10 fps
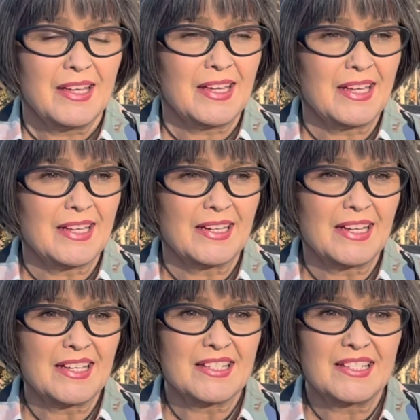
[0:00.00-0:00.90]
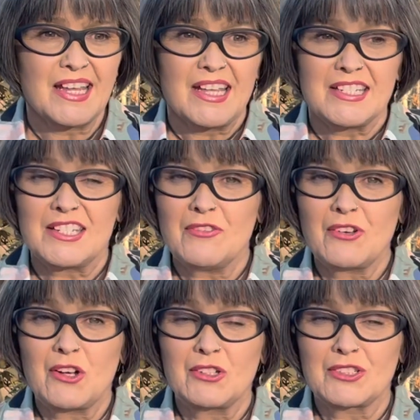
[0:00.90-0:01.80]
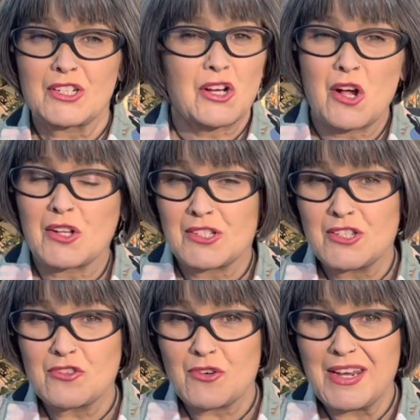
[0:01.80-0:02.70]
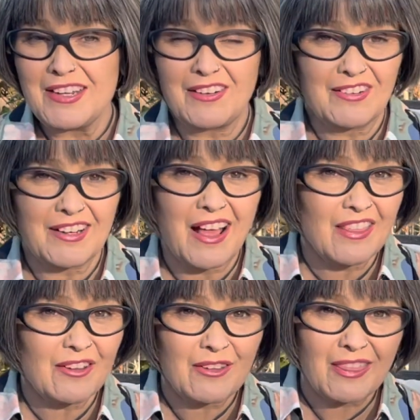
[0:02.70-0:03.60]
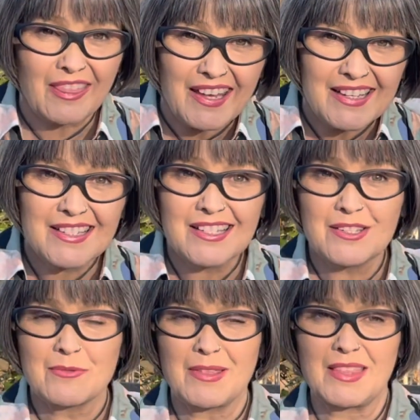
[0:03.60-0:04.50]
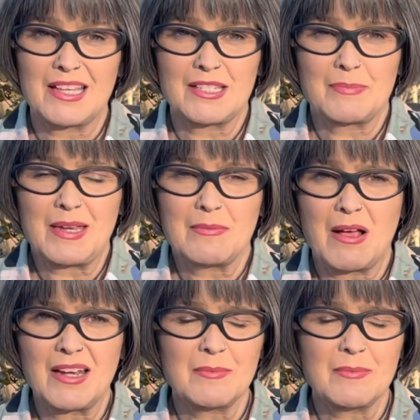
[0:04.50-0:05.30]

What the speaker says: It is difficult to concentrate on other things with that spinning mind.